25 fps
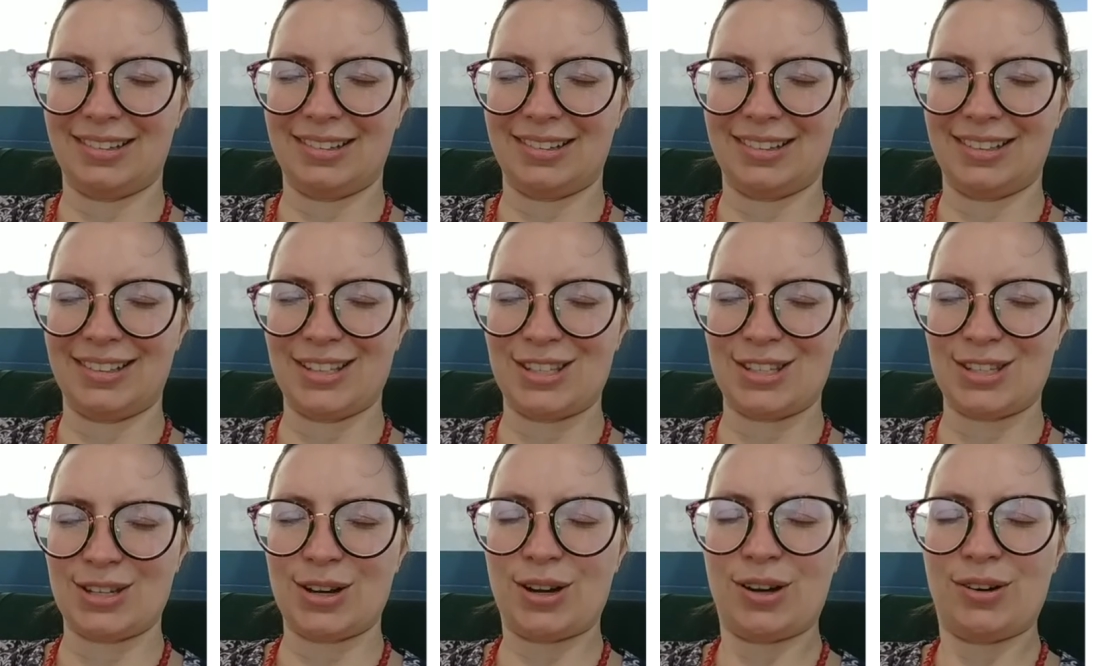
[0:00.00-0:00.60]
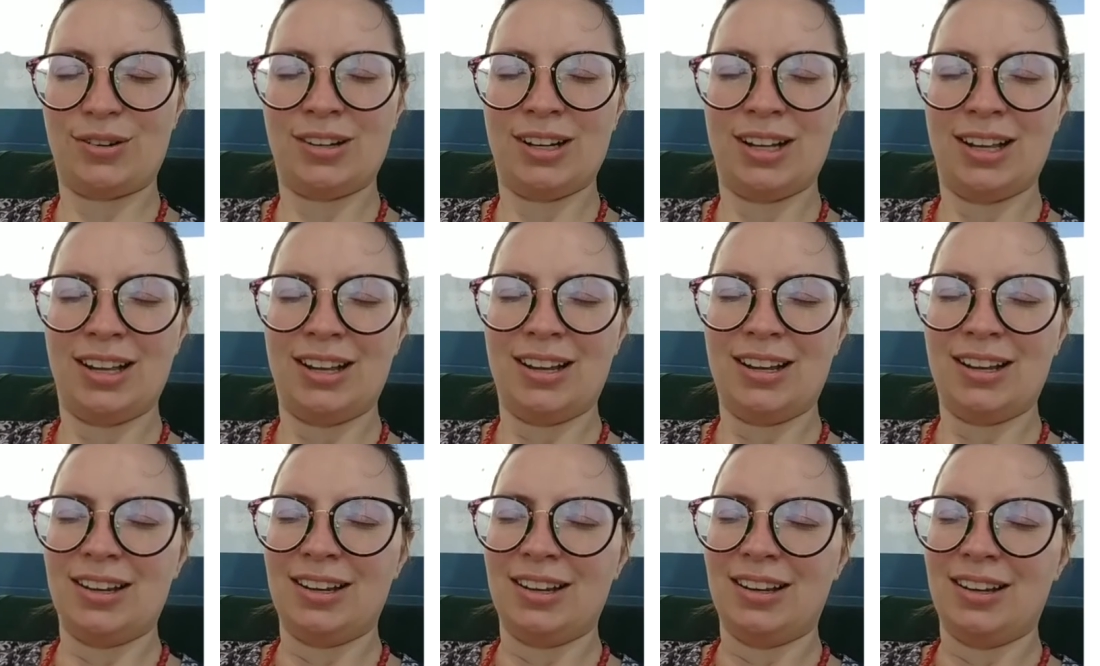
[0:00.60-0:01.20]
And so
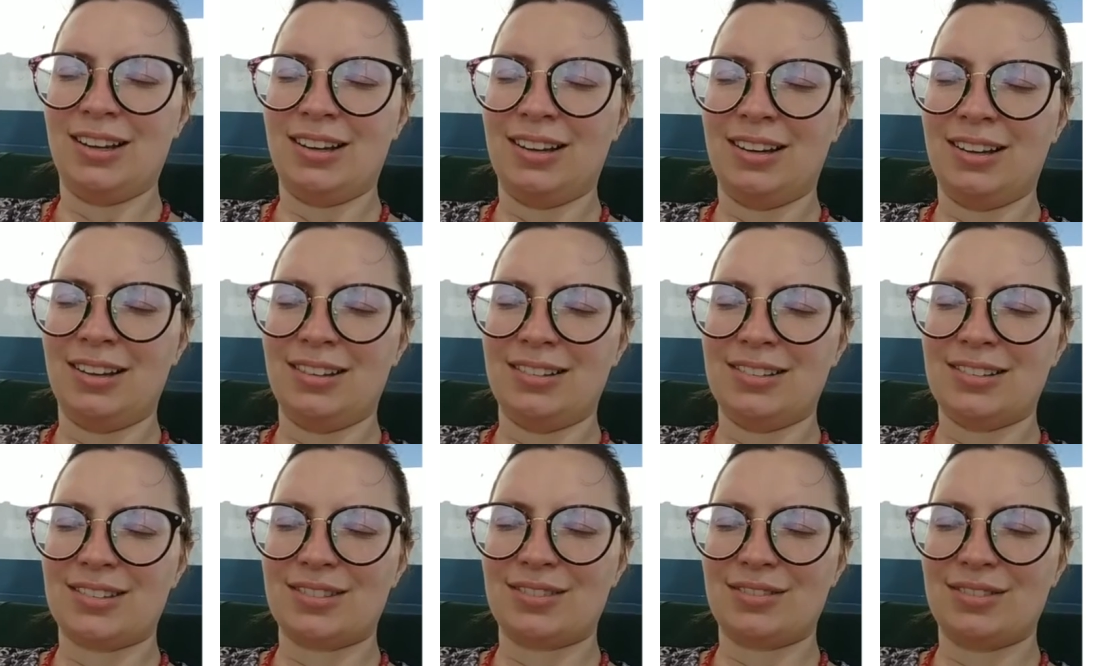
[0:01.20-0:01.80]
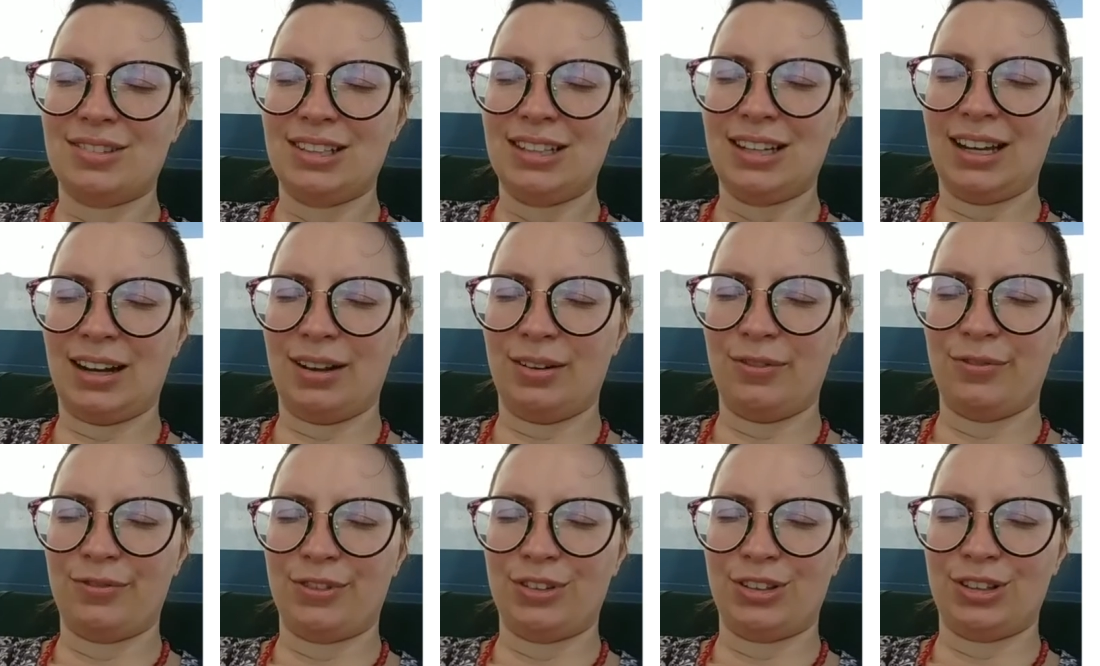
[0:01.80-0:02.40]
it's really
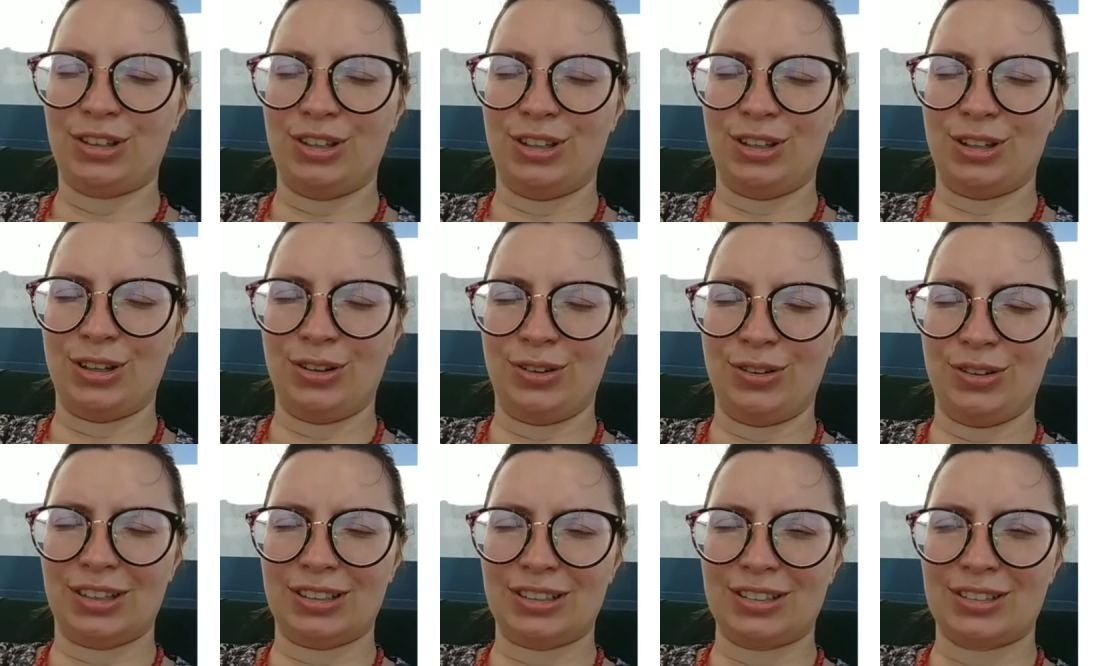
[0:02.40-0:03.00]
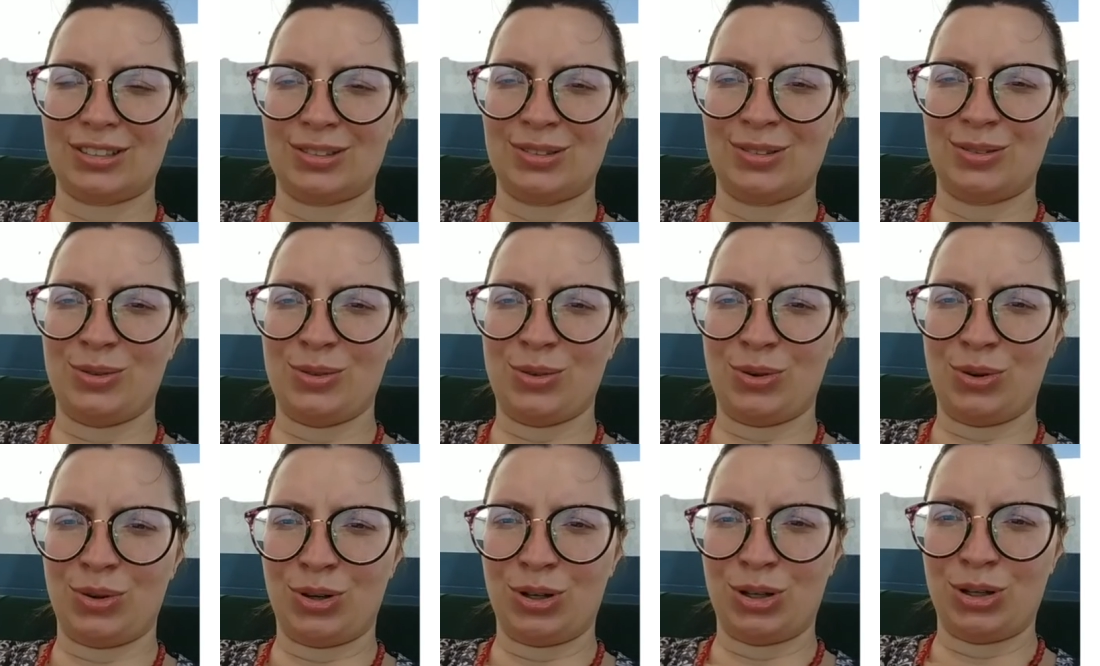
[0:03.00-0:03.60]
helpful to know that it's
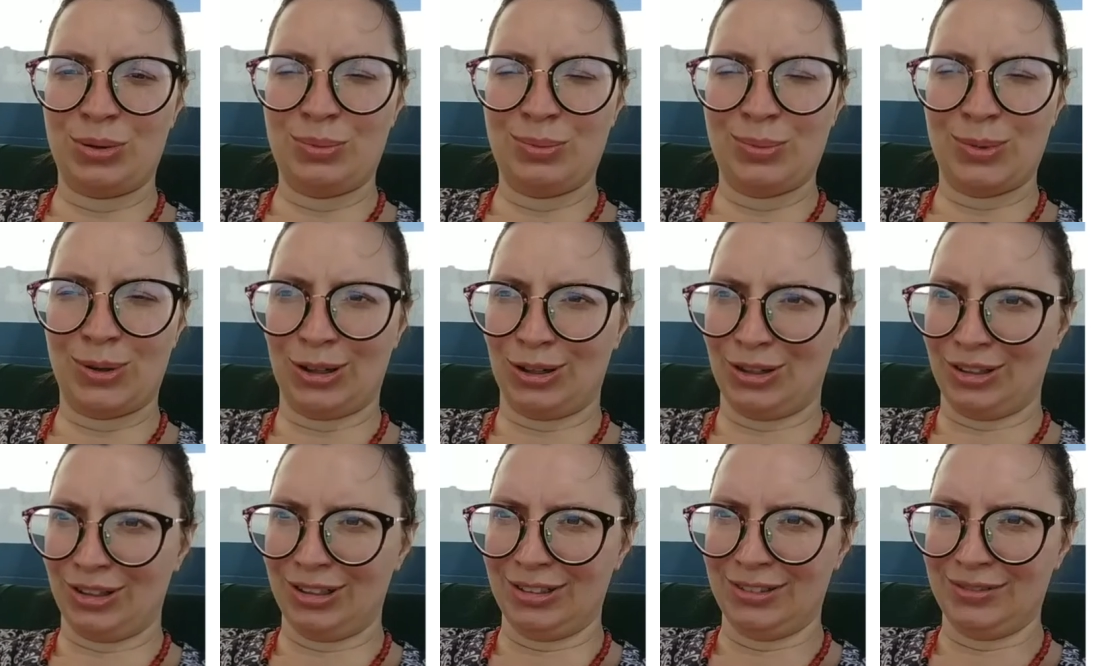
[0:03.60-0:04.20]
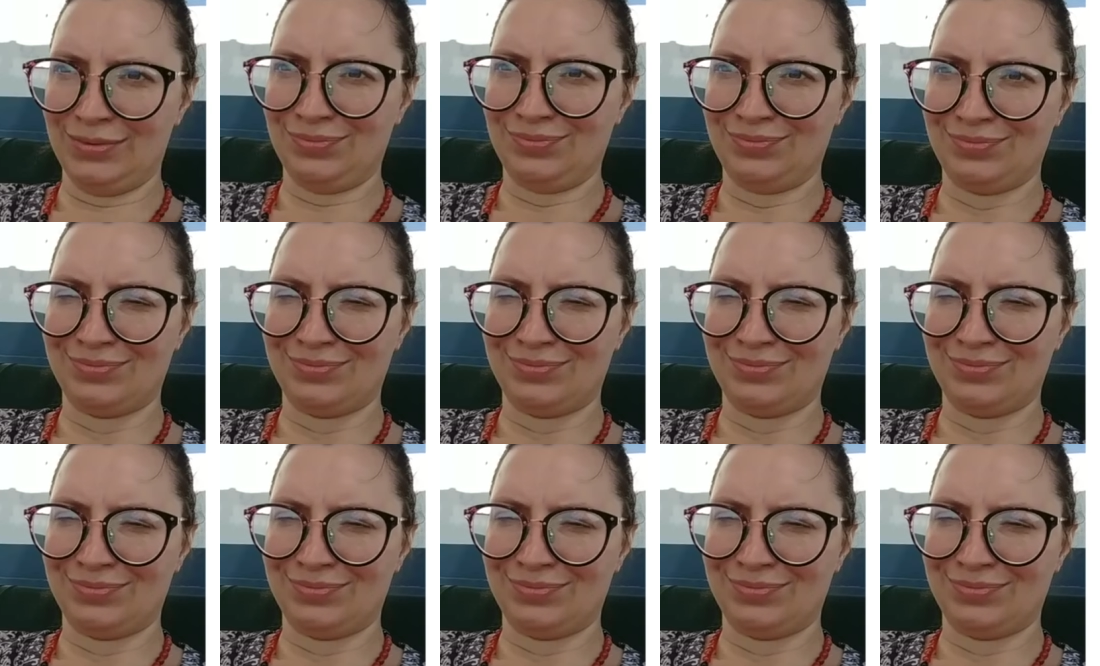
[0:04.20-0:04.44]
normal,